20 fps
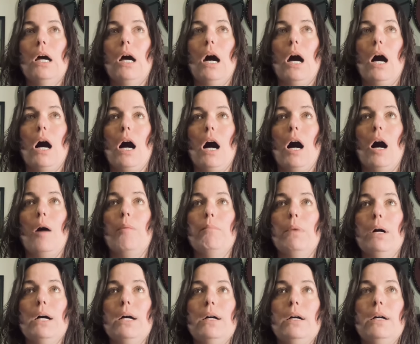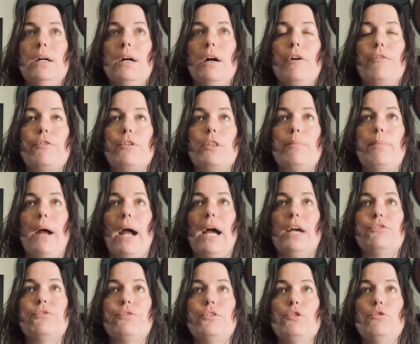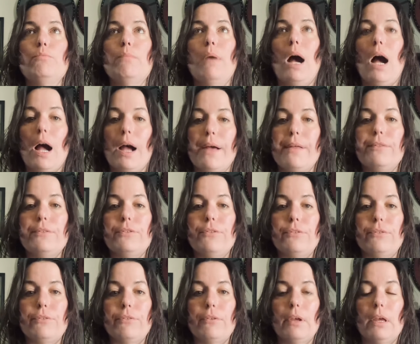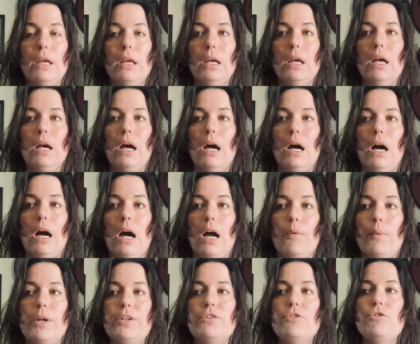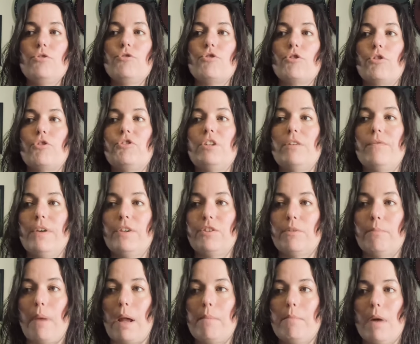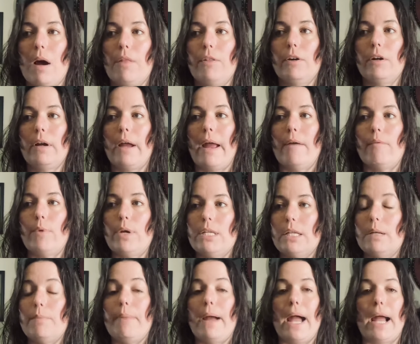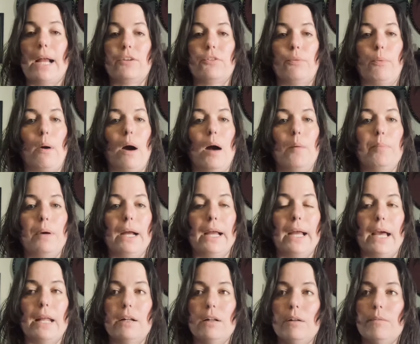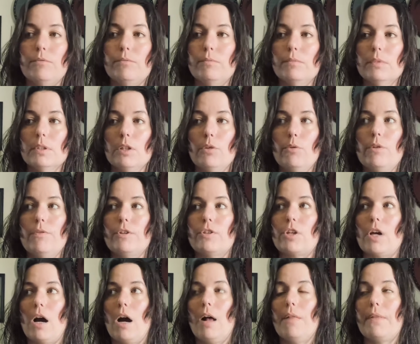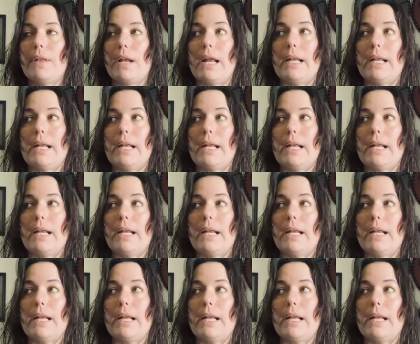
for the past few months, I went to New Jersey to visit my mother, and we did a bag swap. I had a Louis Vuitton that I